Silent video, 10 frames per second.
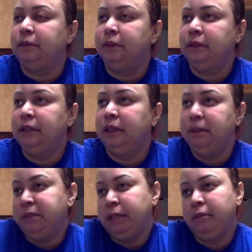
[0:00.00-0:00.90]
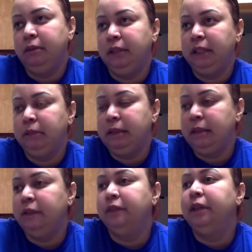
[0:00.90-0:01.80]
Other times I would need it
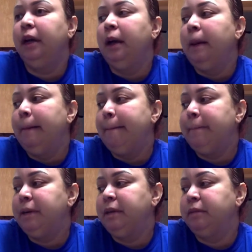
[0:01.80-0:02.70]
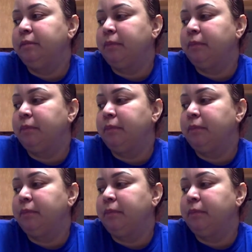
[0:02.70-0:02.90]
myself. But